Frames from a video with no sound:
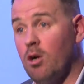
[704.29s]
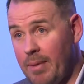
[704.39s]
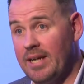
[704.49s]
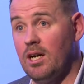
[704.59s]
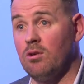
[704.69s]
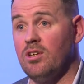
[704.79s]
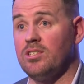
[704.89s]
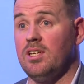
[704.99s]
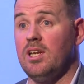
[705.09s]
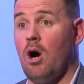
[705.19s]
Come back down to
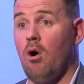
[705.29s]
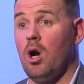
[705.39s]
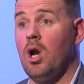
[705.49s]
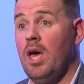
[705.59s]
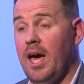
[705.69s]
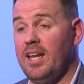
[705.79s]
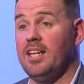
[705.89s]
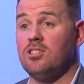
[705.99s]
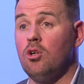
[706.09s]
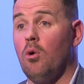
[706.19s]
us in an hour and let
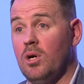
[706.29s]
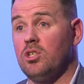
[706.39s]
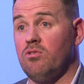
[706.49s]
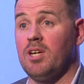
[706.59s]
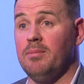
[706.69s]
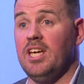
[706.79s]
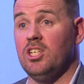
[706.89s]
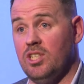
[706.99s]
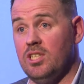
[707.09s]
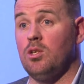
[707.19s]
us know what your
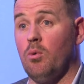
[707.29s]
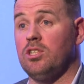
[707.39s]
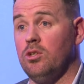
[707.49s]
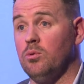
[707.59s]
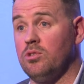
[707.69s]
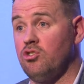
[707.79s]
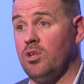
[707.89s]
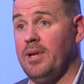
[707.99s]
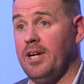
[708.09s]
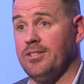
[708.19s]
recommendation is to what to do with the three
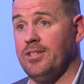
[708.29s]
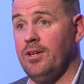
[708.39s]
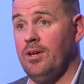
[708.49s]
players.